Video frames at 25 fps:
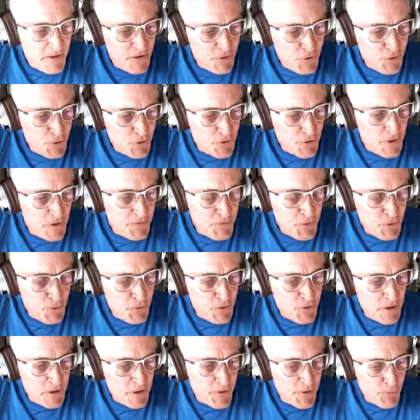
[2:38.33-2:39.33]
you, if you
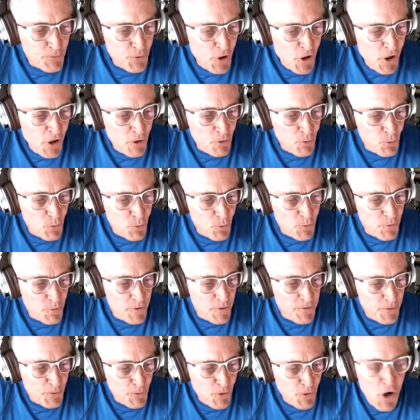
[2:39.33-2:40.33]
did the wrong
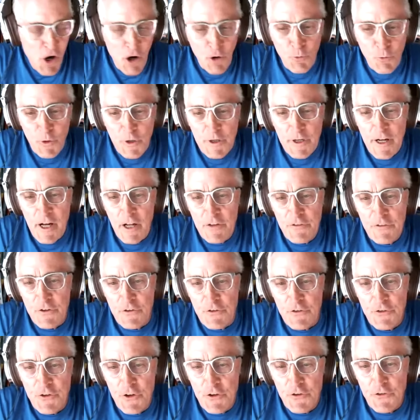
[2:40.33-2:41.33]
wrong workouts
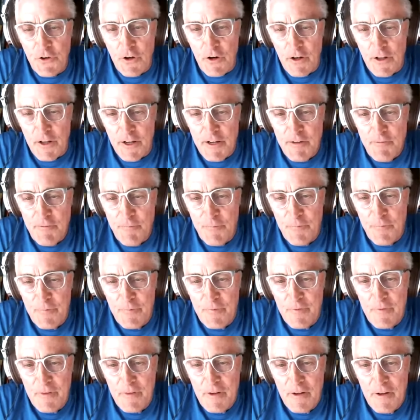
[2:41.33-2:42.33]
consistently,
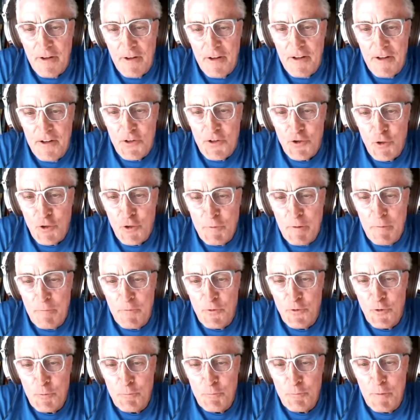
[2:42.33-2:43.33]
you'd be,
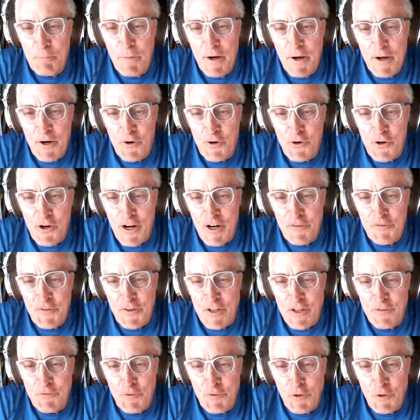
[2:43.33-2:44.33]
you could be better off
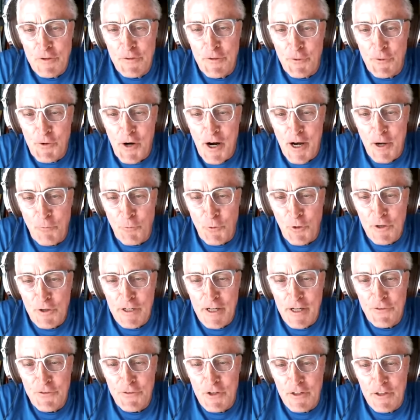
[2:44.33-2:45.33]
than if you did the right
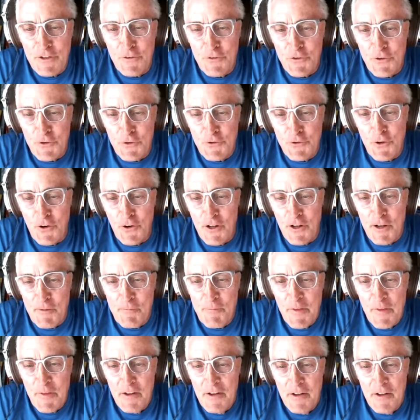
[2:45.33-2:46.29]
workouts inconsistently.